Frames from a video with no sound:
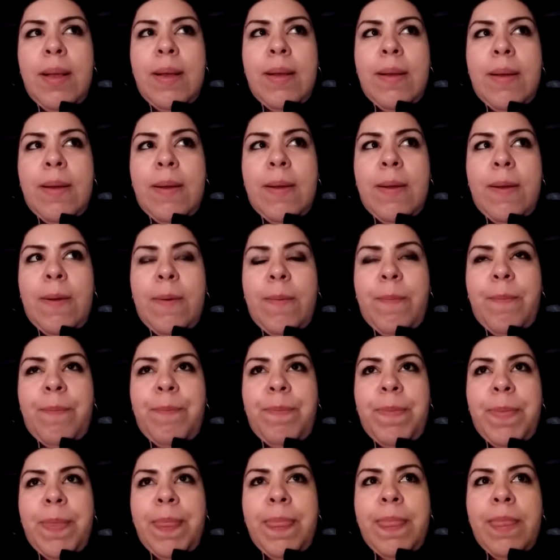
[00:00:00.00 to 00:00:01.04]

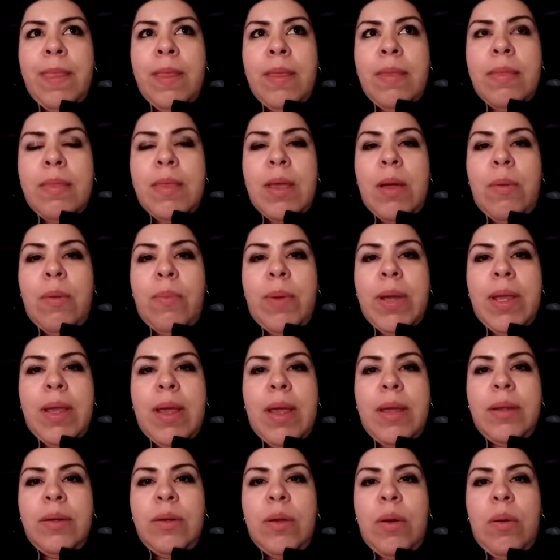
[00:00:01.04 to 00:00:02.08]
That way
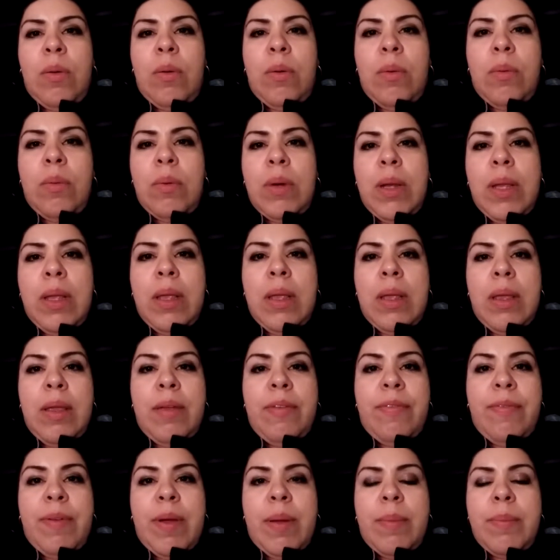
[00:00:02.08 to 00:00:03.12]
I know
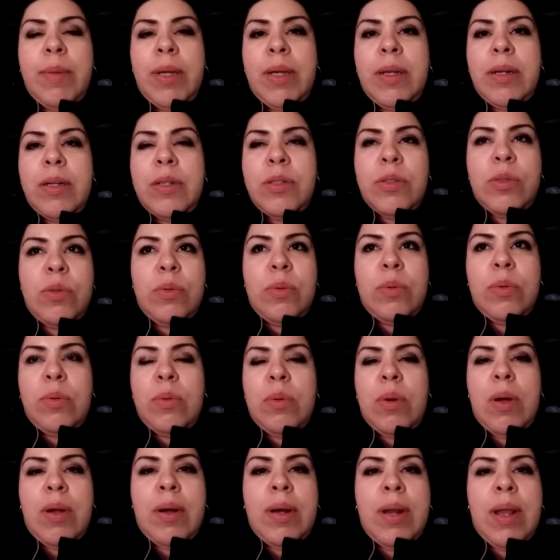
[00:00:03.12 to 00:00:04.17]
if I'm going to
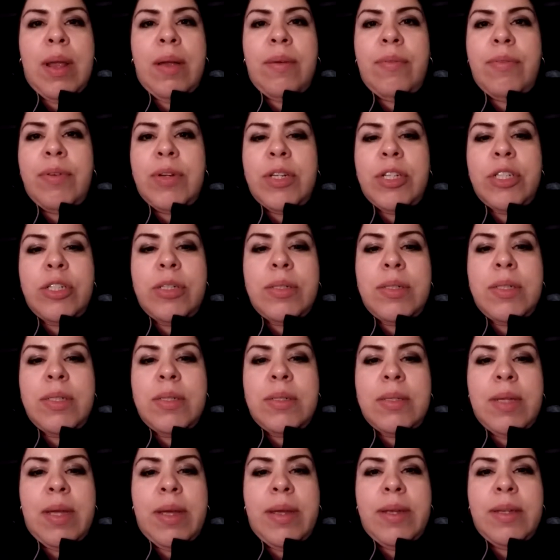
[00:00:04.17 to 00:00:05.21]
do on average
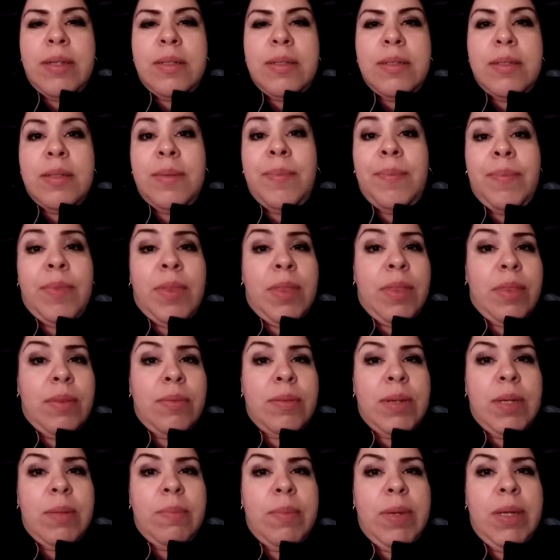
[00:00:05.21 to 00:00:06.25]
designs
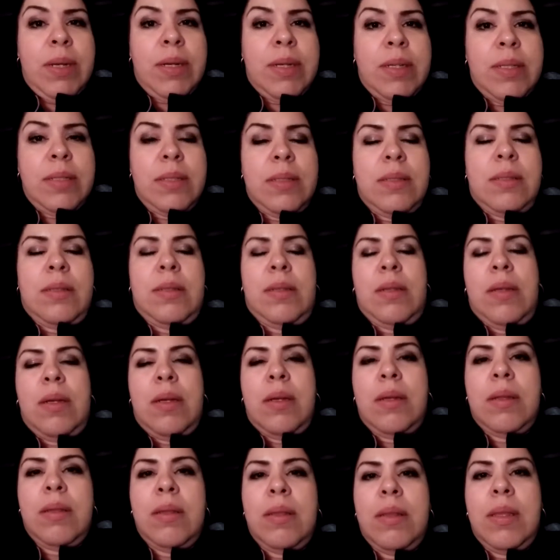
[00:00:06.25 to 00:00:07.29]
3 minutes,
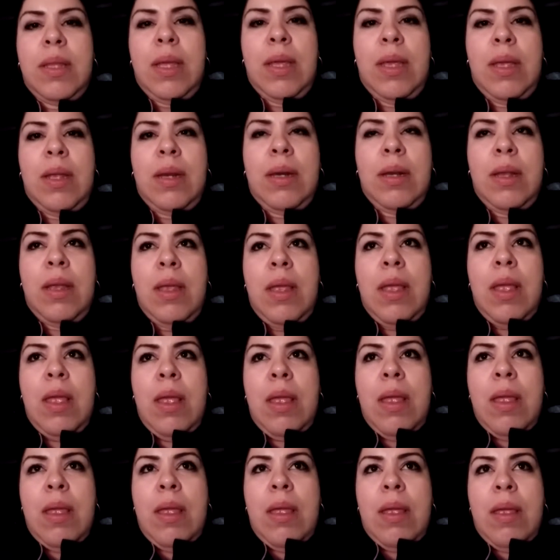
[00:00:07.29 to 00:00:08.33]
then
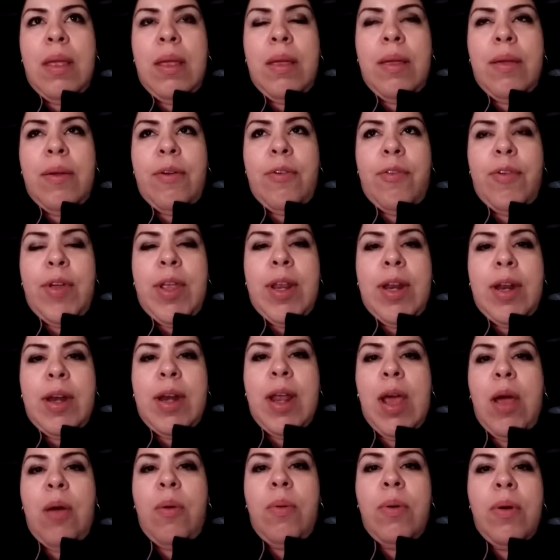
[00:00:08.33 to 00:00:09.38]
in
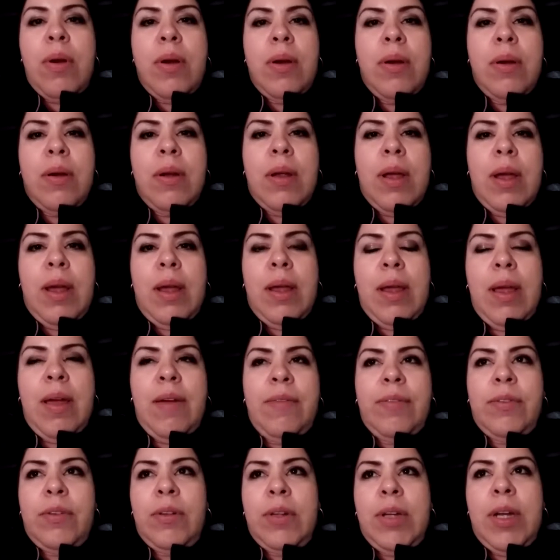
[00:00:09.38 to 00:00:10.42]
an hour, I
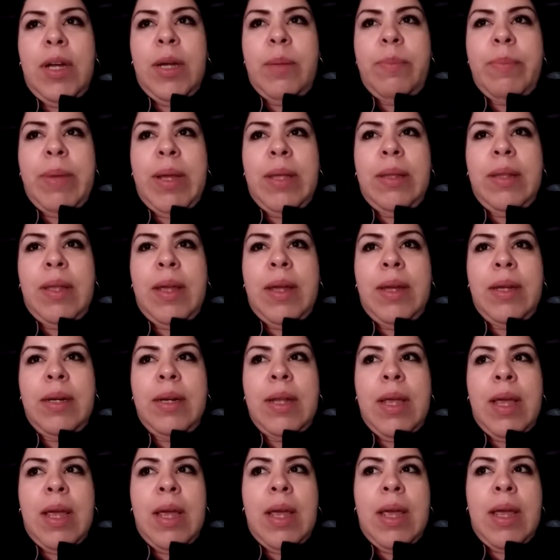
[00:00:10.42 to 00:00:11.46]
have to cut my
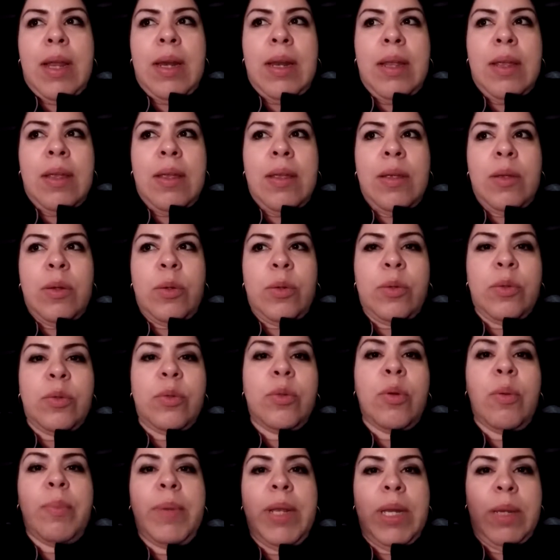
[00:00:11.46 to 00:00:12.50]
line at
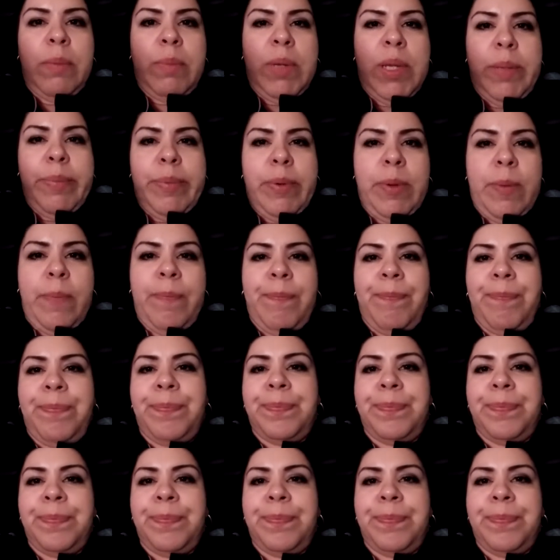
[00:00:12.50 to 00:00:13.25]
so many people.